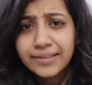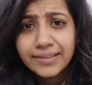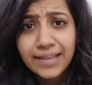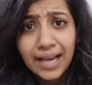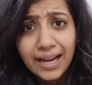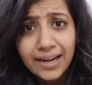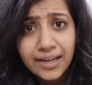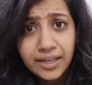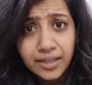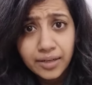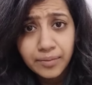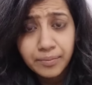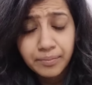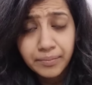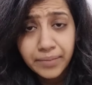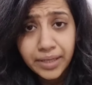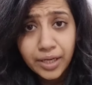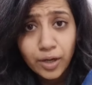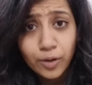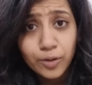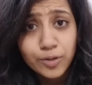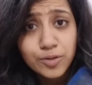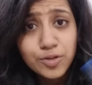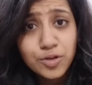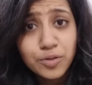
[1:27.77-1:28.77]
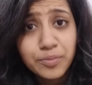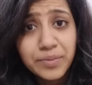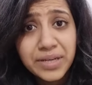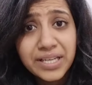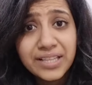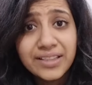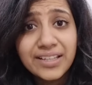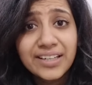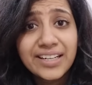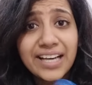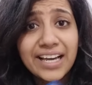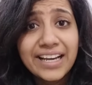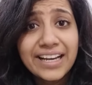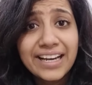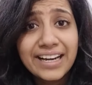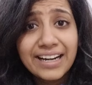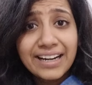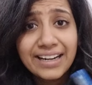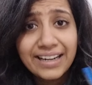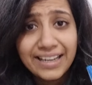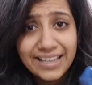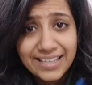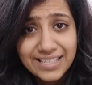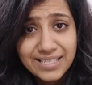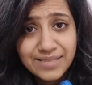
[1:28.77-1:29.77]
That may also mean that I
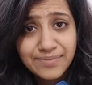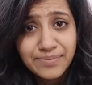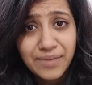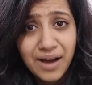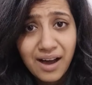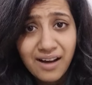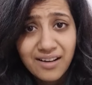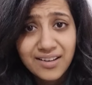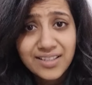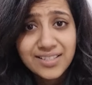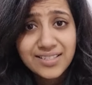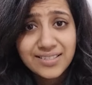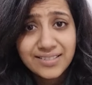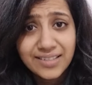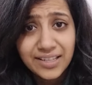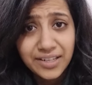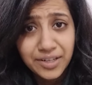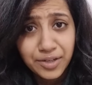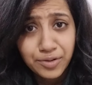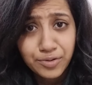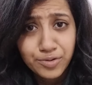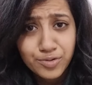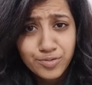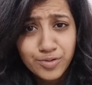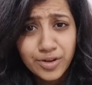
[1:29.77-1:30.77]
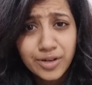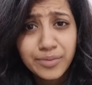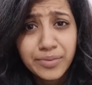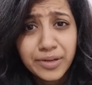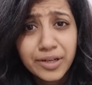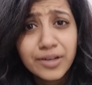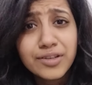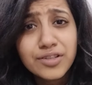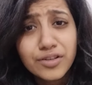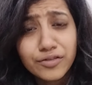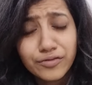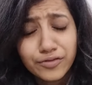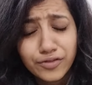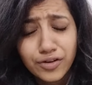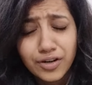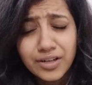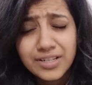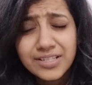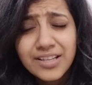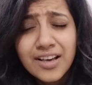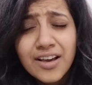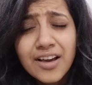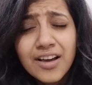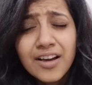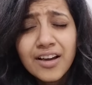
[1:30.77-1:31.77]
get less marks than usual because, of
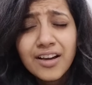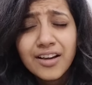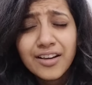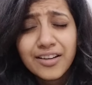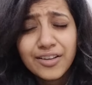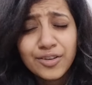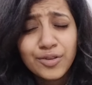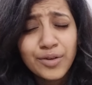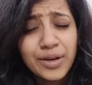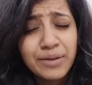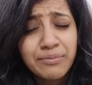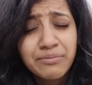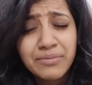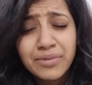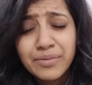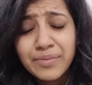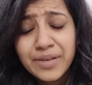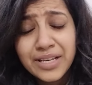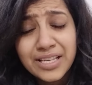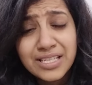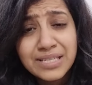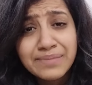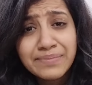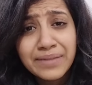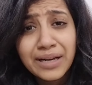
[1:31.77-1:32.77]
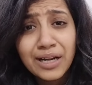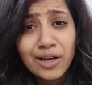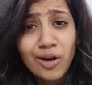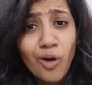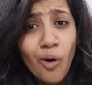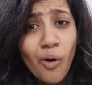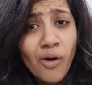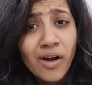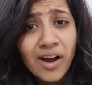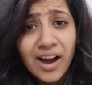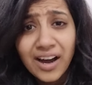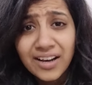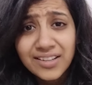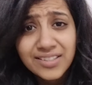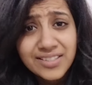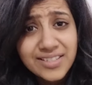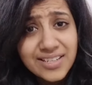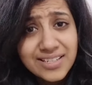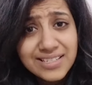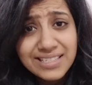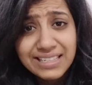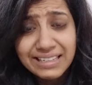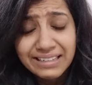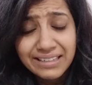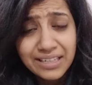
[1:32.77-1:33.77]
course, you know, MBBS mein long
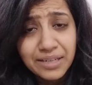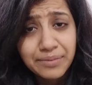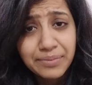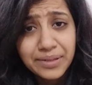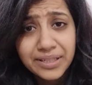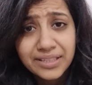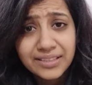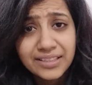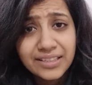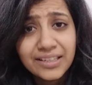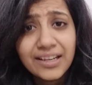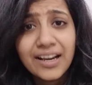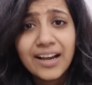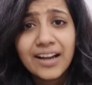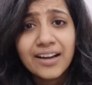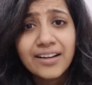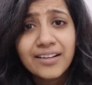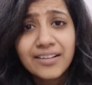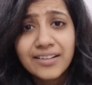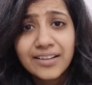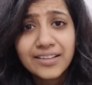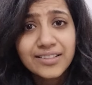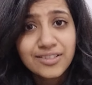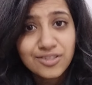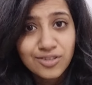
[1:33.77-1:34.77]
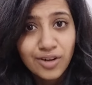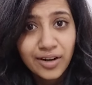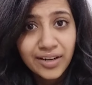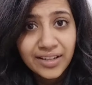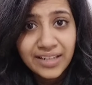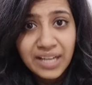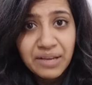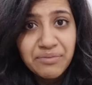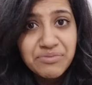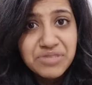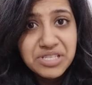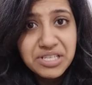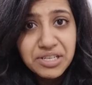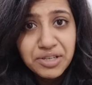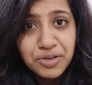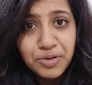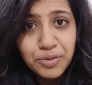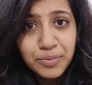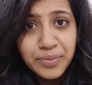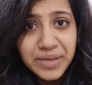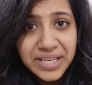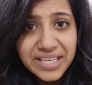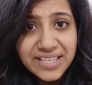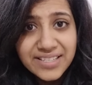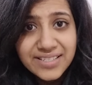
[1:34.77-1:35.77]
answers likhne padte hai and it's not an
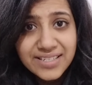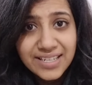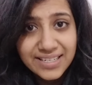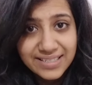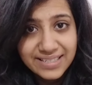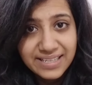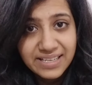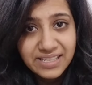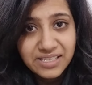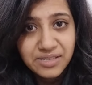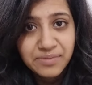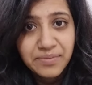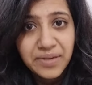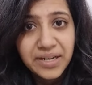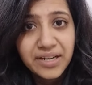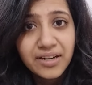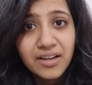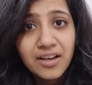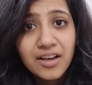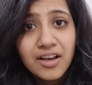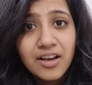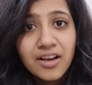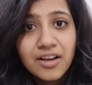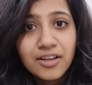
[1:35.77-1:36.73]
MCQ based assessment.